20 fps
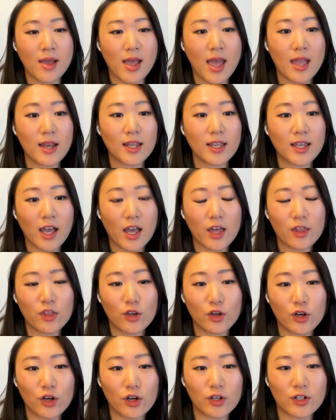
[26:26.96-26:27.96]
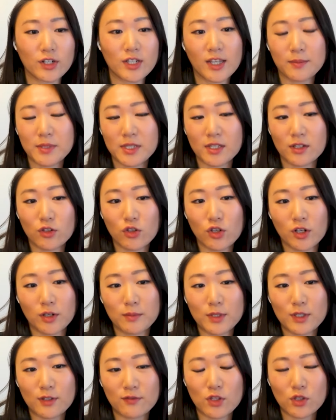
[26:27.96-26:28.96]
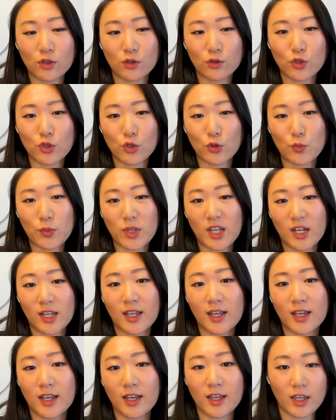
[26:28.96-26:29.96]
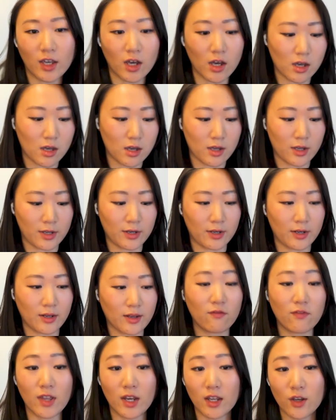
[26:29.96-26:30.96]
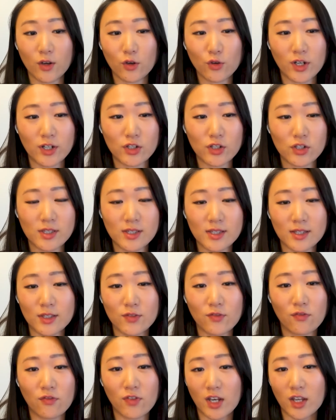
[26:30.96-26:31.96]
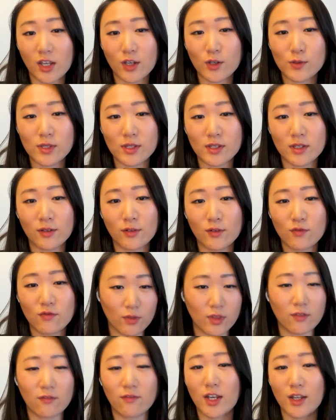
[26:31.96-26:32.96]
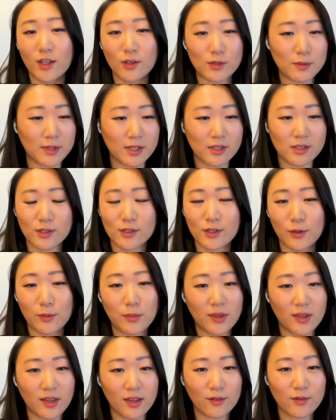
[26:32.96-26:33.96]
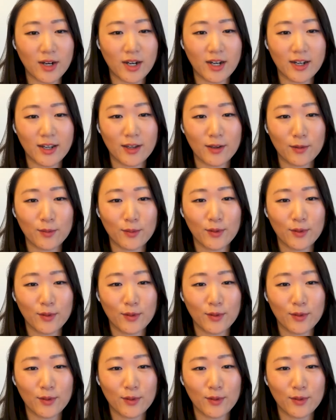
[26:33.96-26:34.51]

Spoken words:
Any other tips in terms of social media on video creation, since videos and the video space is so big right now?